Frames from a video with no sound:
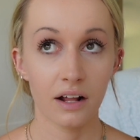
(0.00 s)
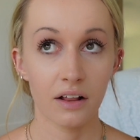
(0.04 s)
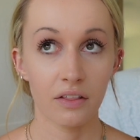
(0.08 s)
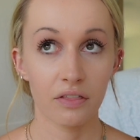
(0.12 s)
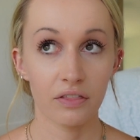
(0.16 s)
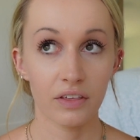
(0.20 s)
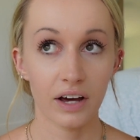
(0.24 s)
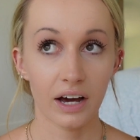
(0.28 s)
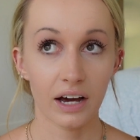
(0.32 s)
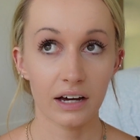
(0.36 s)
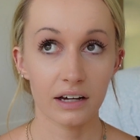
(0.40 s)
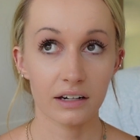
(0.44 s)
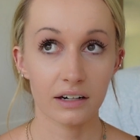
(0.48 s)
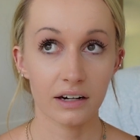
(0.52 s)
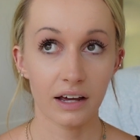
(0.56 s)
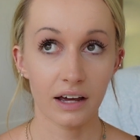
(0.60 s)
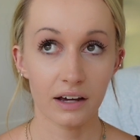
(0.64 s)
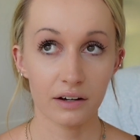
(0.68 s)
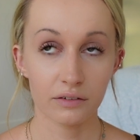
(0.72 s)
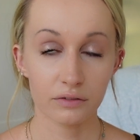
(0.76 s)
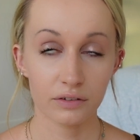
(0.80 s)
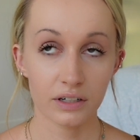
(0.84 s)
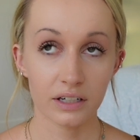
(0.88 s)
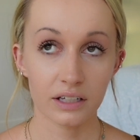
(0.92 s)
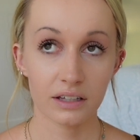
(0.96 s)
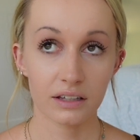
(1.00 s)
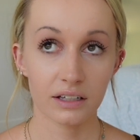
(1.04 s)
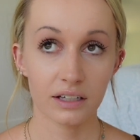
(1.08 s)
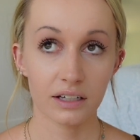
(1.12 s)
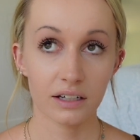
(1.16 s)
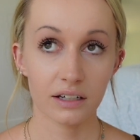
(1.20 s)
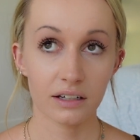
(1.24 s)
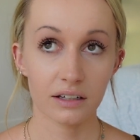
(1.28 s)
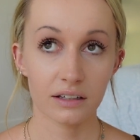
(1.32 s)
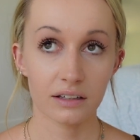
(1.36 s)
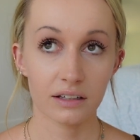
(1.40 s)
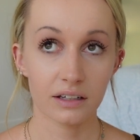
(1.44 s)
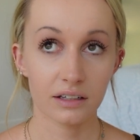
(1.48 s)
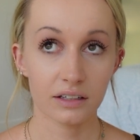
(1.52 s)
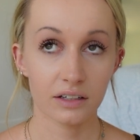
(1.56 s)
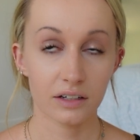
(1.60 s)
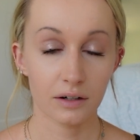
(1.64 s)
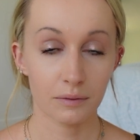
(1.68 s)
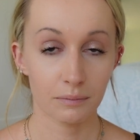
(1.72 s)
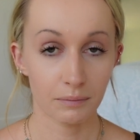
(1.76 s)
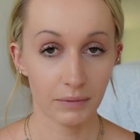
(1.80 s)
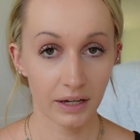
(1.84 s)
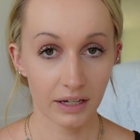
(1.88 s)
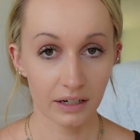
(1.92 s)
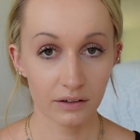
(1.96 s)
that everything that you're
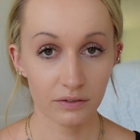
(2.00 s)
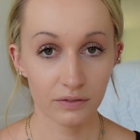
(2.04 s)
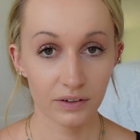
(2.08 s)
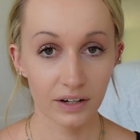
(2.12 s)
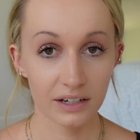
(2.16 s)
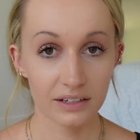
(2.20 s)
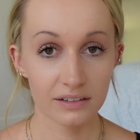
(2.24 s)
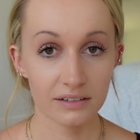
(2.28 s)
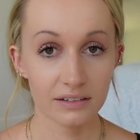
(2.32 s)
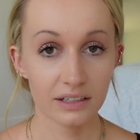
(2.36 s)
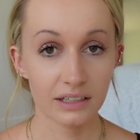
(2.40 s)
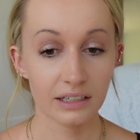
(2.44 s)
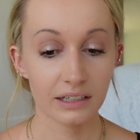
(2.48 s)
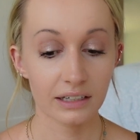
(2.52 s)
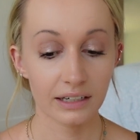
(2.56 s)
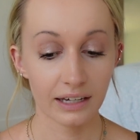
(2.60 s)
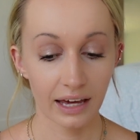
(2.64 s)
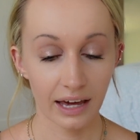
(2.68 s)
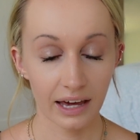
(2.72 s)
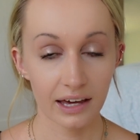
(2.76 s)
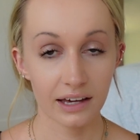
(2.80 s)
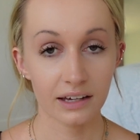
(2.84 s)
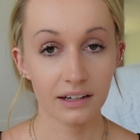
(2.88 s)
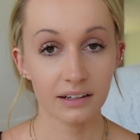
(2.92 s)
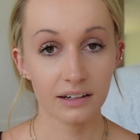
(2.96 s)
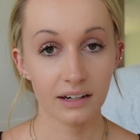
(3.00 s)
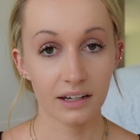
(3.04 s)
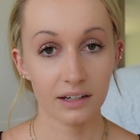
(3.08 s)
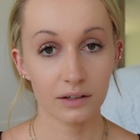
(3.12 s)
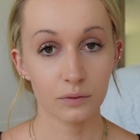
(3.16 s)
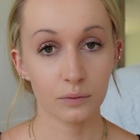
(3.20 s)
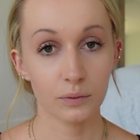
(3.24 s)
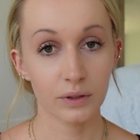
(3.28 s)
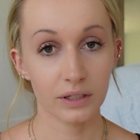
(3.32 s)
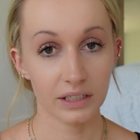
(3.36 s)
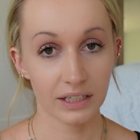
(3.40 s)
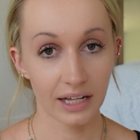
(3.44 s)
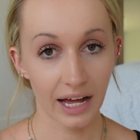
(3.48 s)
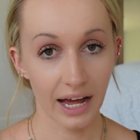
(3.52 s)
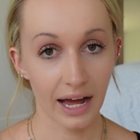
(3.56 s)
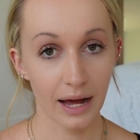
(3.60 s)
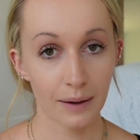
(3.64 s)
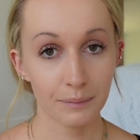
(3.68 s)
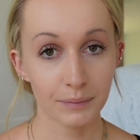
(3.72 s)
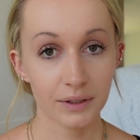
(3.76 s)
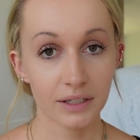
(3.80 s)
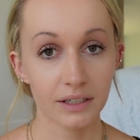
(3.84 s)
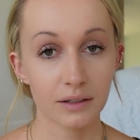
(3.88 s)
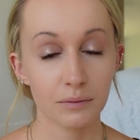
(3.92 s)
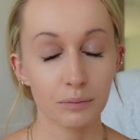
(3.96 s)
manifesting can and will
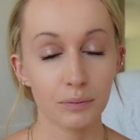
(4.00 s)
happen,